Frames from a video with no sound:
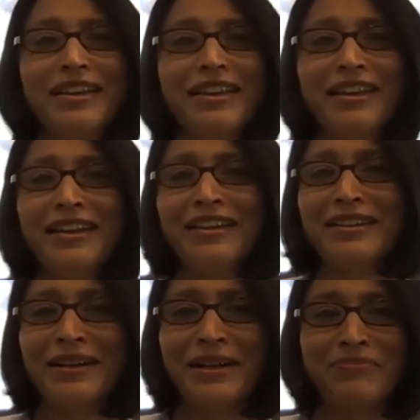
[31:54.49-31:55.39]
in
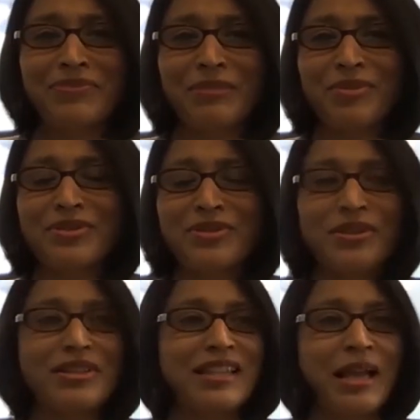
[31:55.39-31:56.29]
um, Brazil
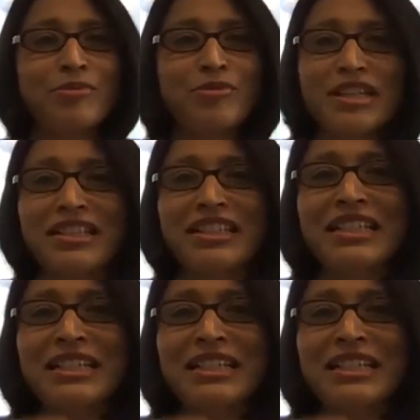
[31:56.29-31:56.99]
is LabGrin.